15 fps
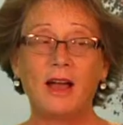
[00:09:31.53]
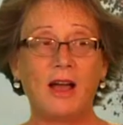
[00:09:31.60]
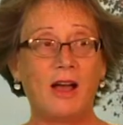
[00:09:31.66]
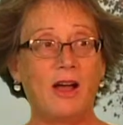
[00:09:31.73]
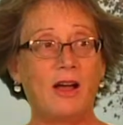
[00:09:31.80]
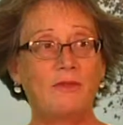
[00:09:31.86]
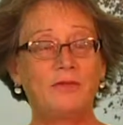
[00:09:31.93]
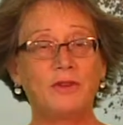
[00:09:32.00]

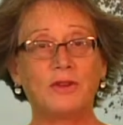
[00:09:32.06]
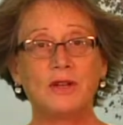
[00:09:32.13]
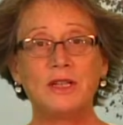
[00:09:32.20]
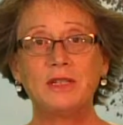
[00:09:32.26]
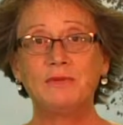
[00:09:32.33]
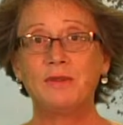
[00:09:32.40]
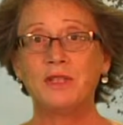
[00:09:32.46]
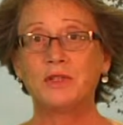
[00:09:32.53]
of your
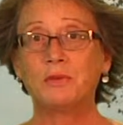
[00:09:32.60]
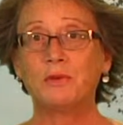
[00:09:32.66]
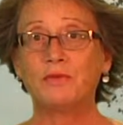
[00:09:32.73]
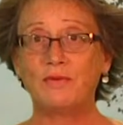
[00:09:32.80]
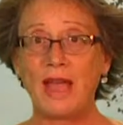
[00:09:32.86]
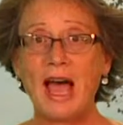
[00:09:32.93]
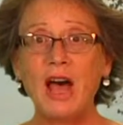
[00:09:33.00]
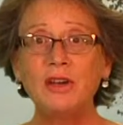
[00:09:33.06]
individual
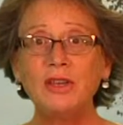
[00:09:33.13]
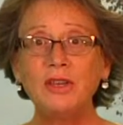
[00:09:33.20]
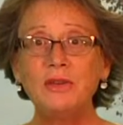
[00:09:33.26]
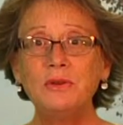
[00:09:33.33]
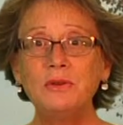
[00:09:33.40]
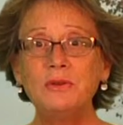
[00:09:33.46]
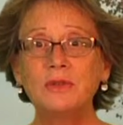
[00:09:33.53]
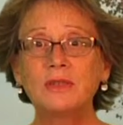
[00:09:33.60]

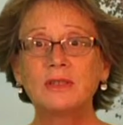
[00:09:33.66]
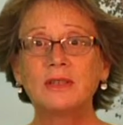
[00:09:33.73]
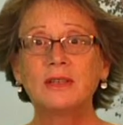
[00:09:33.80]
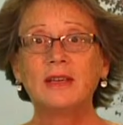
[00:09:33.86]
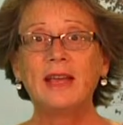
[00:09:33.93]
values,